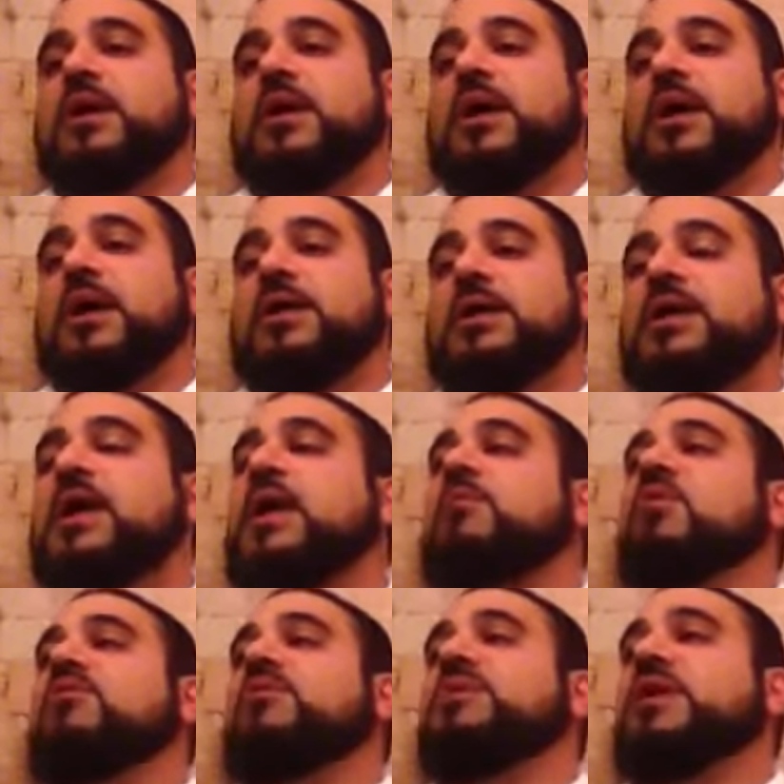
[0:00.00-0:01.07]
And he came
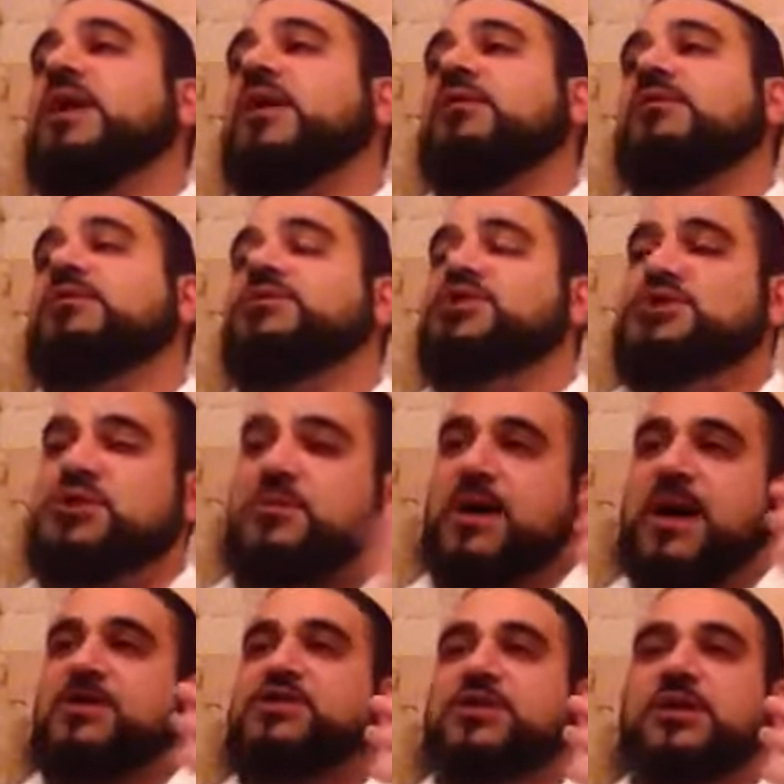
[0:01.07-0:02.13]
over there, just
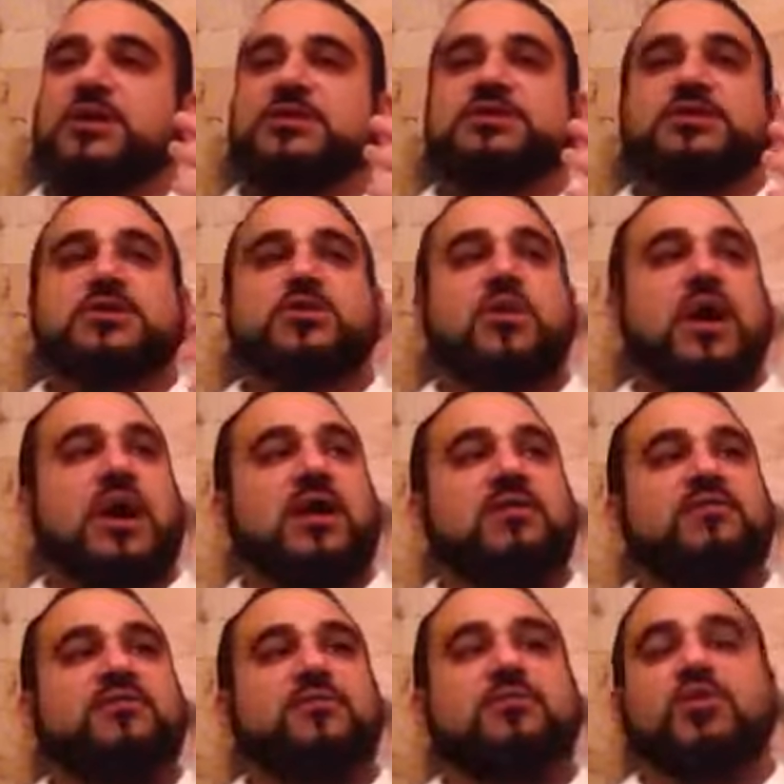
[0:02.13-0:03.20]
imagine this. You
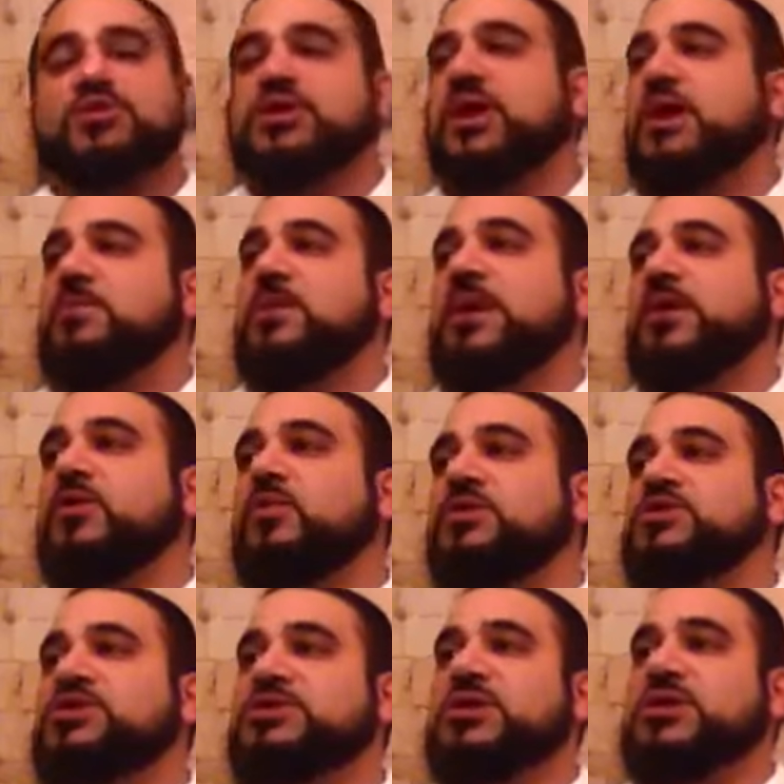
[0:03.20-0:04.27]
have Moshe Rabbeinu,
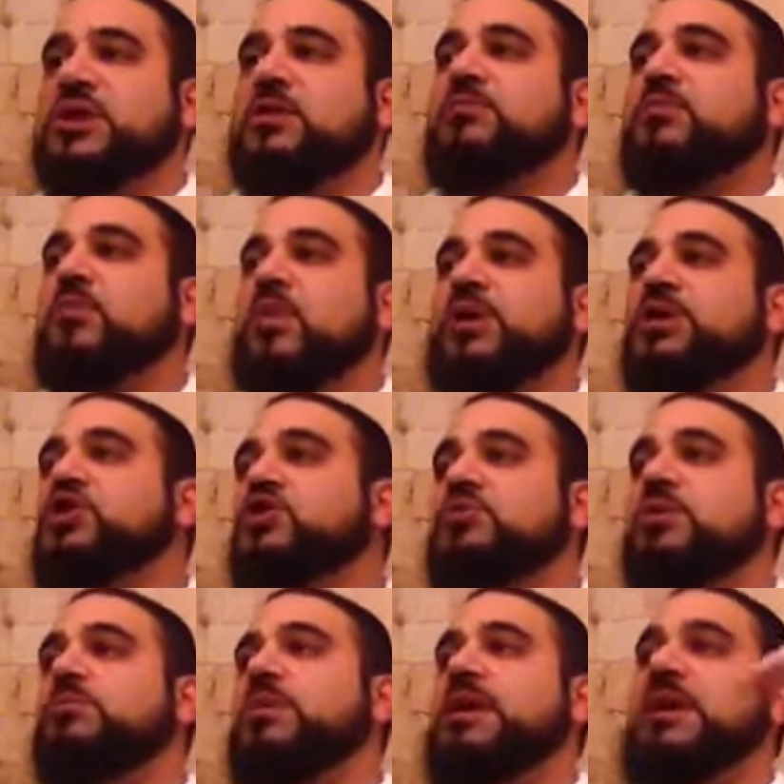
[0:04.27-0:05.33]
which is the #1
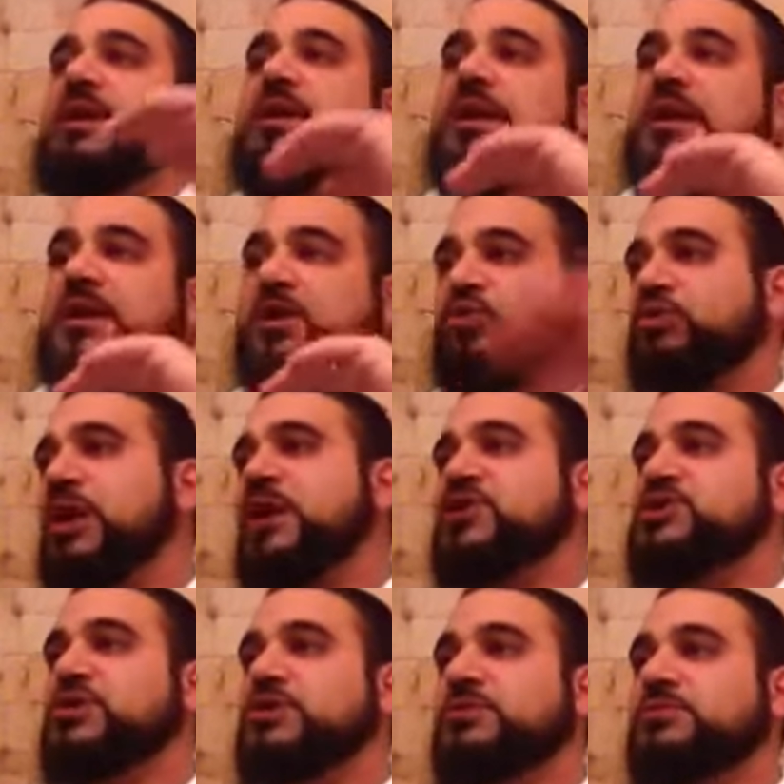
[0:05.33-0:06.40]
human being in
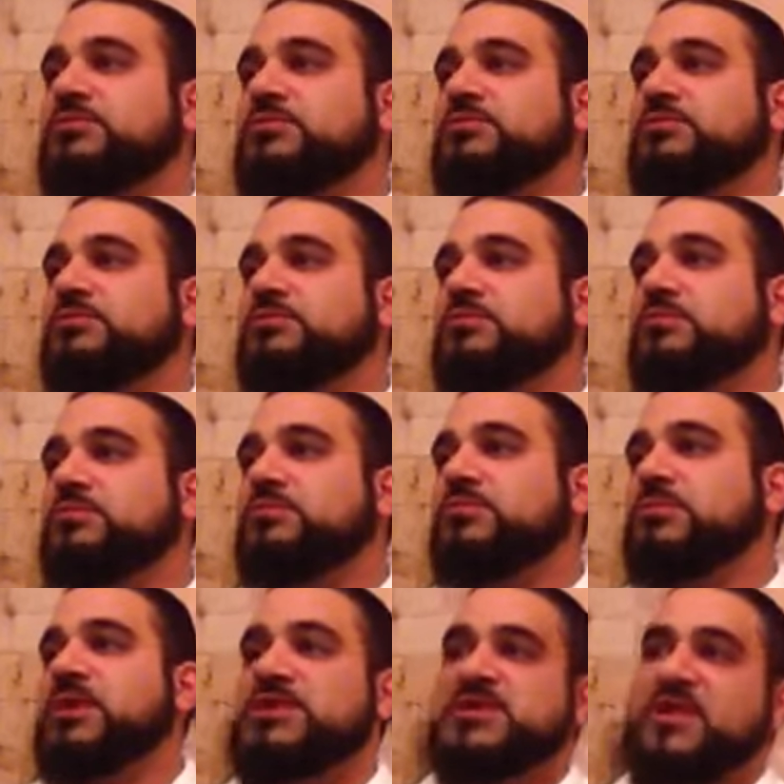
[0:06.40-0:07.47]
creation.
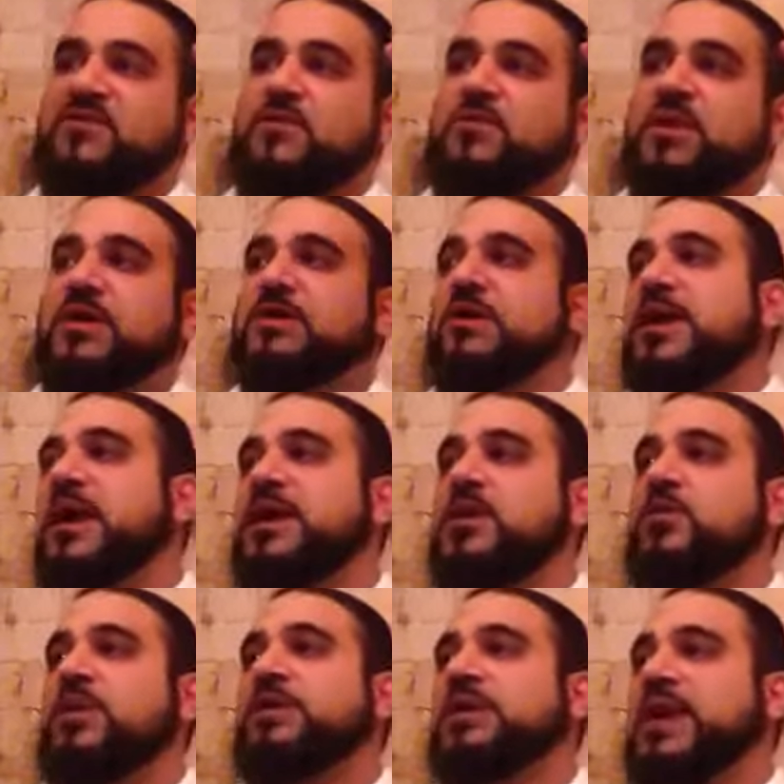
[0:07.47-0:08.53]
There's never been
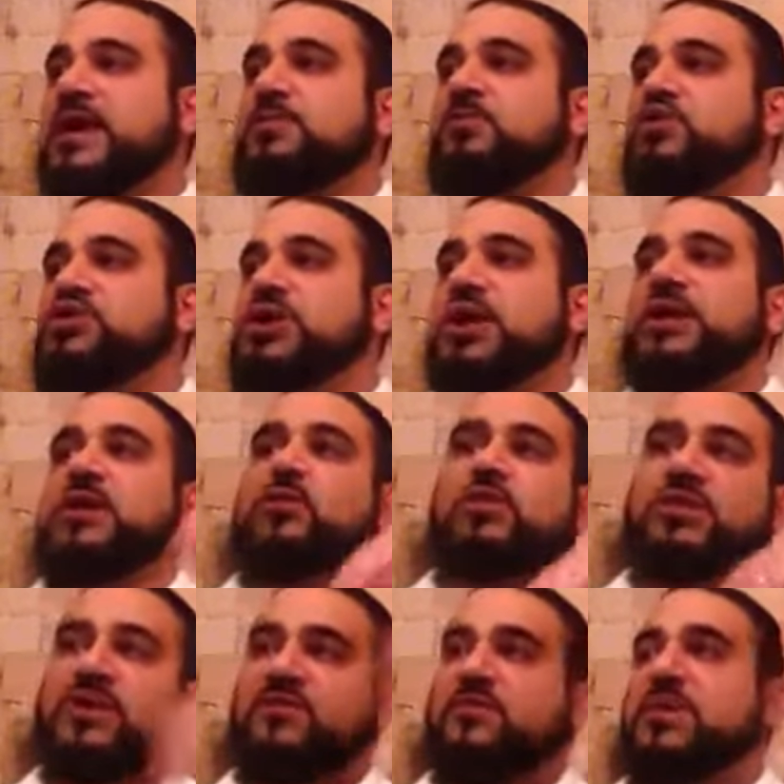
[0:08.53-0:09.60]
anyone like Moshe. There will
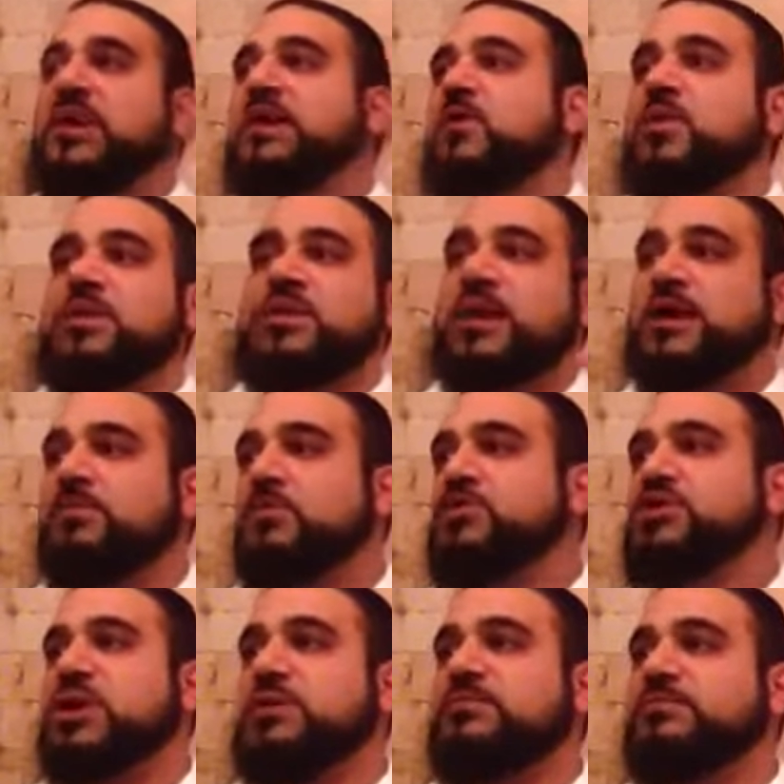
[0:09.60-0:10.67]
never be anyone like
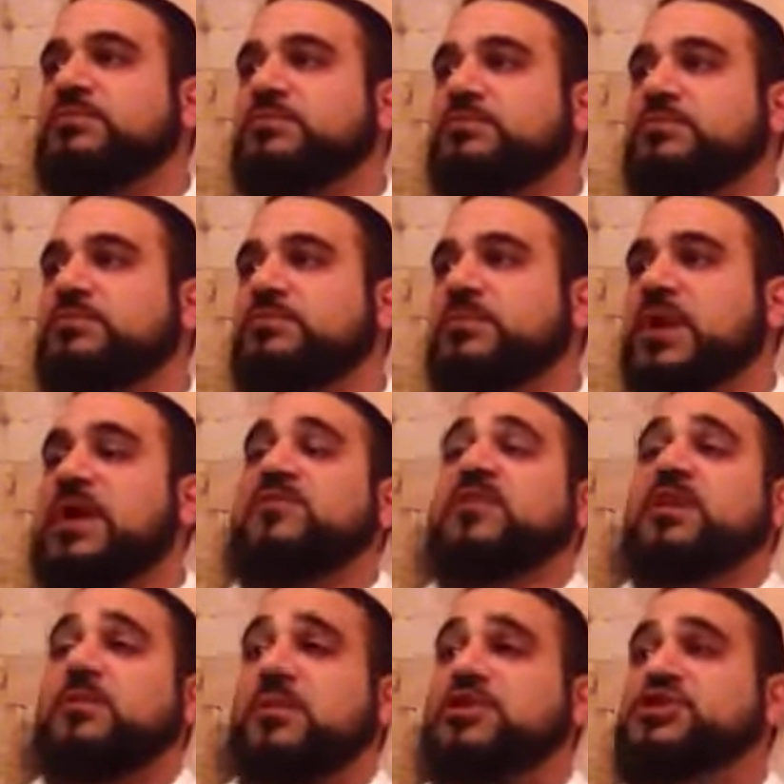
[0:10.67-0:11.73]
Moshe.
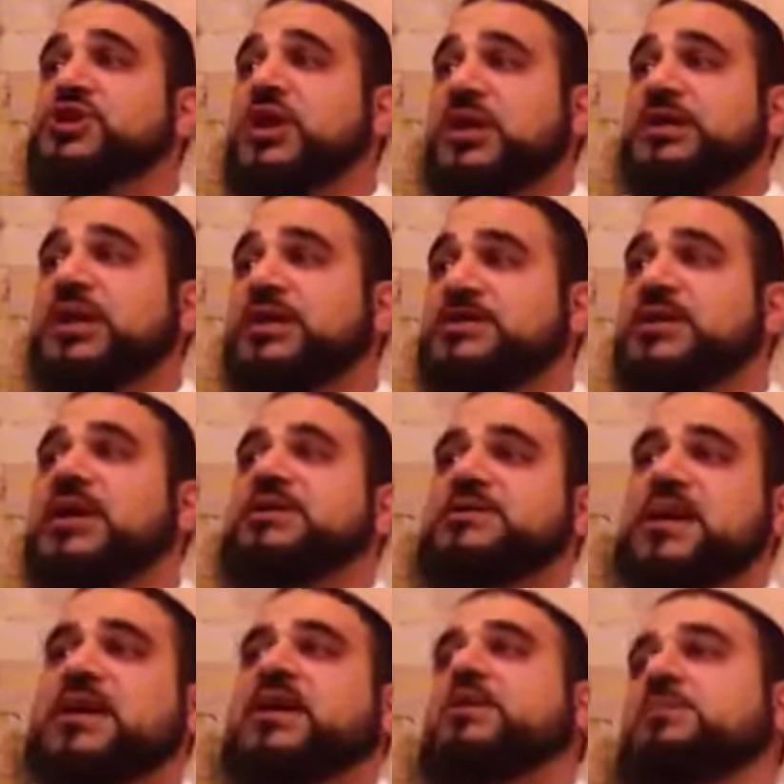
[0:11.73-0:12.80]
Even the Mashiach, they say, is
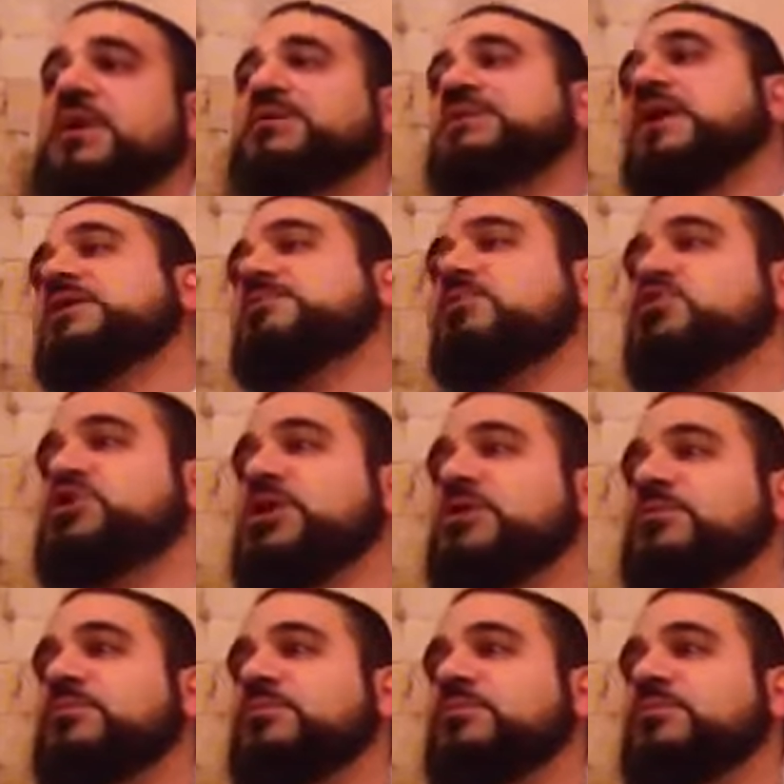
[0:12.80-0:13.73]
not going to be as high as Moshe.